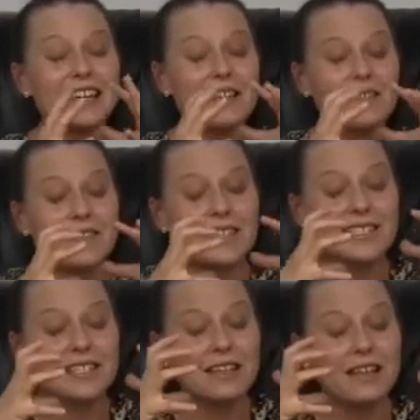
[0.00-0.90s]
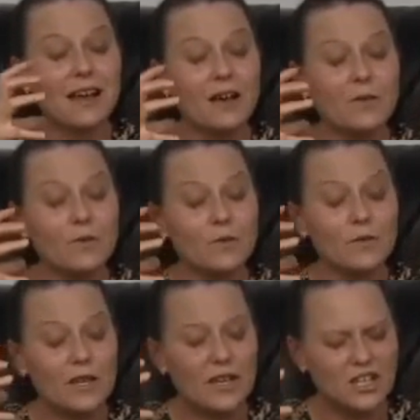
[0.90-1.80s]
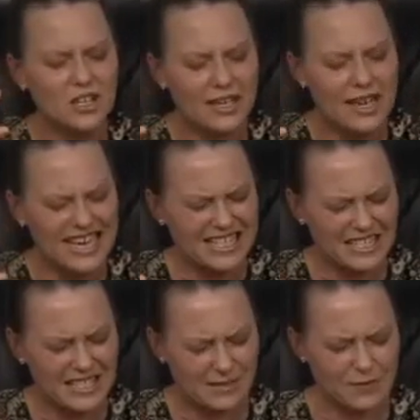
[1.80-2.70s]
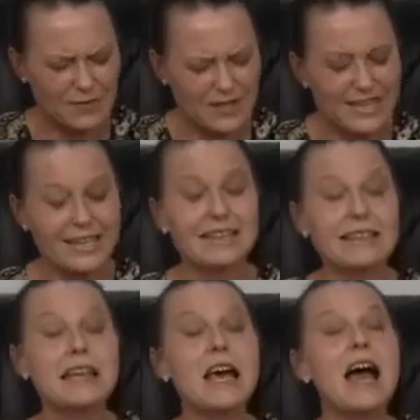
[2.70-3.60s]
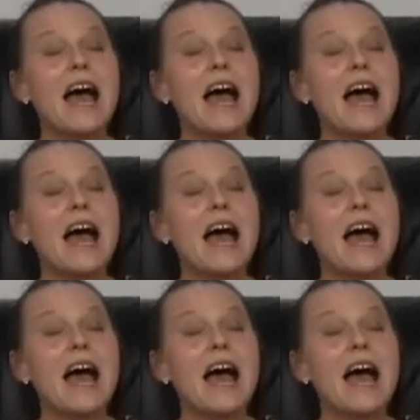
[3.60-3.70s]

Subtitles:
in this love collectively.